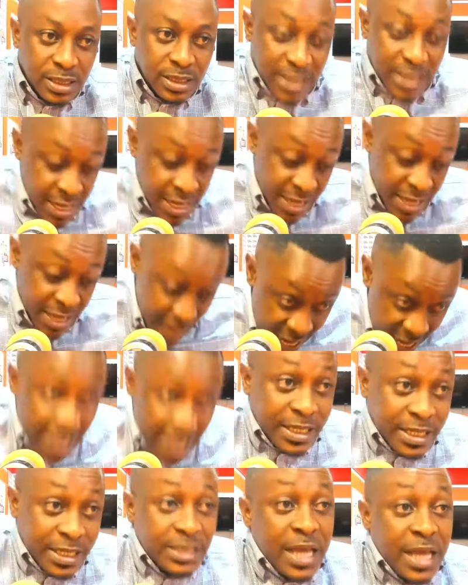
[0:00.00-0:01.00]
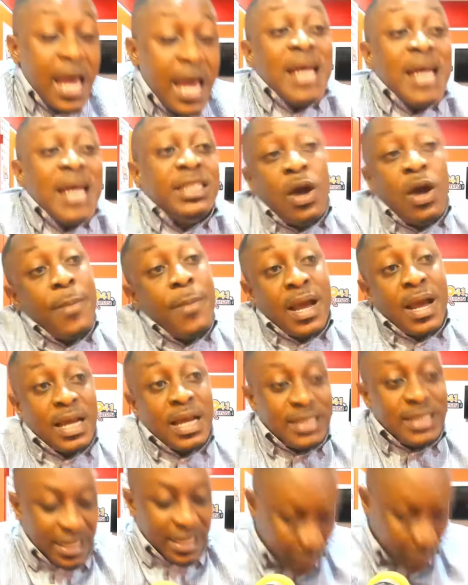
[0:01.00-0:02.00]
So the next is the air doing
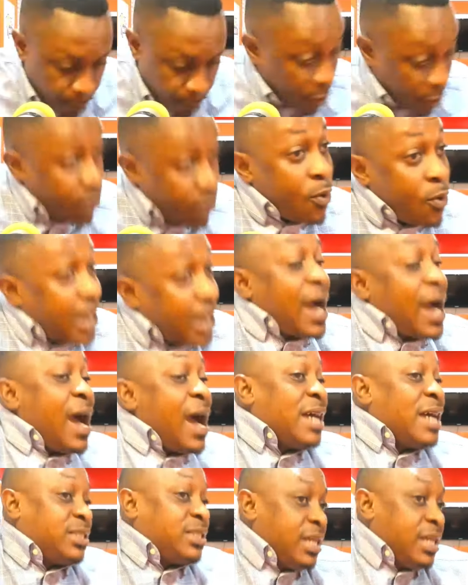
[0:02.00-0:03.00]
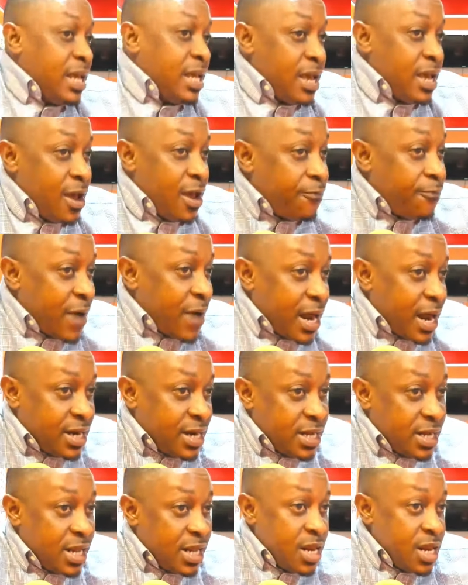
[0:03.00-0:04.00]
blankets. Yeah. Simple can run has FR
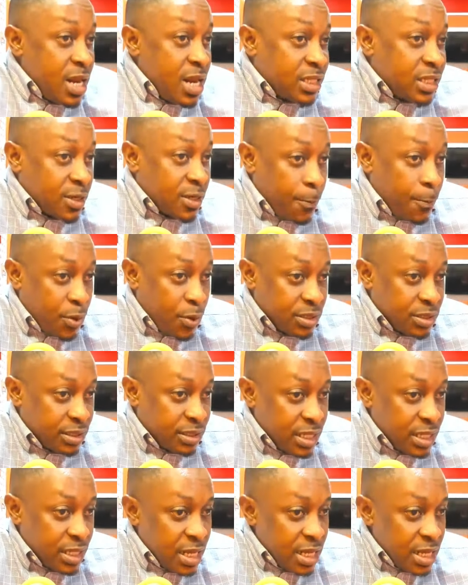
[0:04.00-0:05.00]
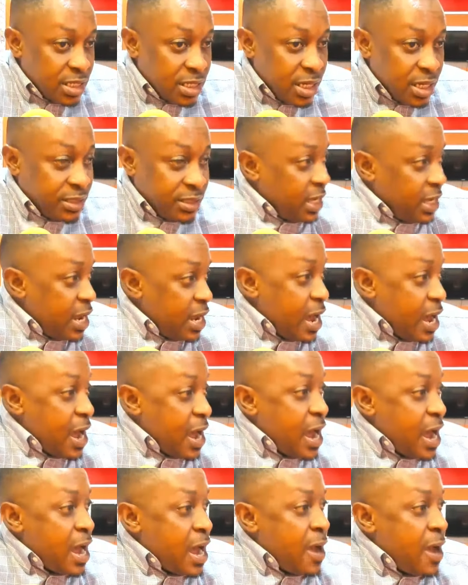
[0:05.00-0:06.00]
the needed 3 points. And
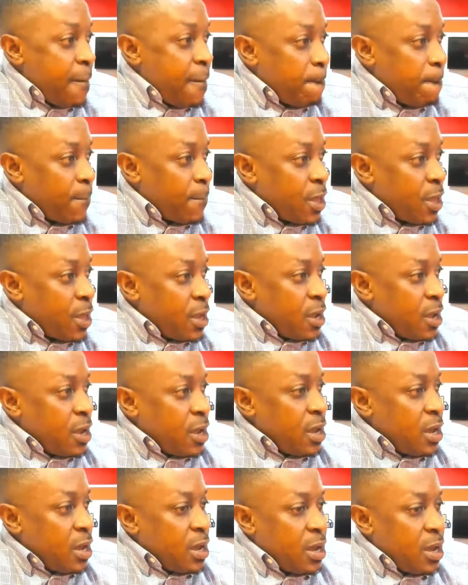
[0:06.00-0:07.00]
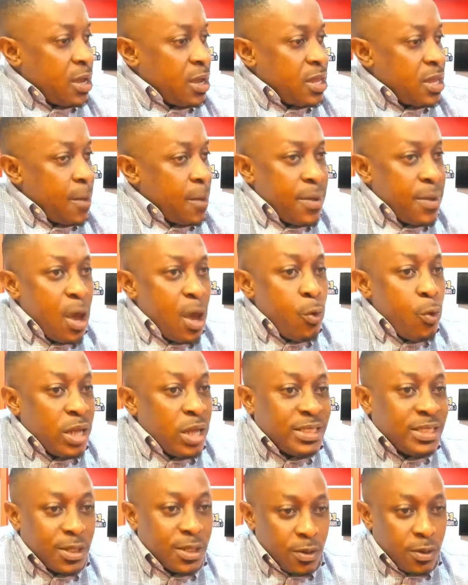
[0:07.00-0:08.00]
the better
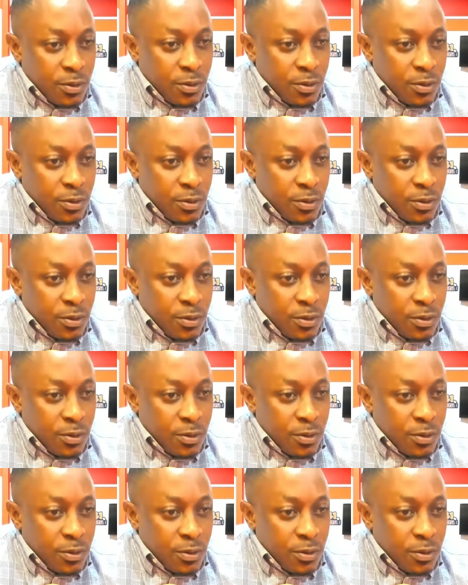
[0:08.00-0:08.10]
rating, no.